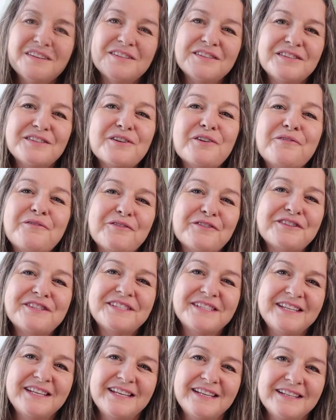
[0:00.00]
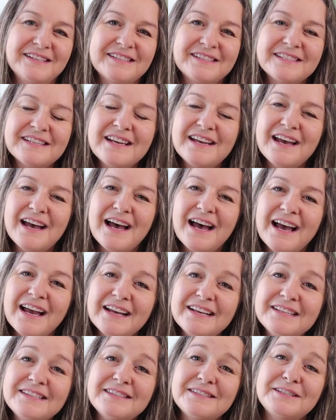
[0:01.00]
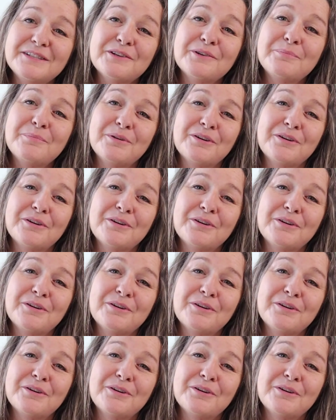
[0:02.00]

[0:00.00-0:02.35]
So for seeds, I still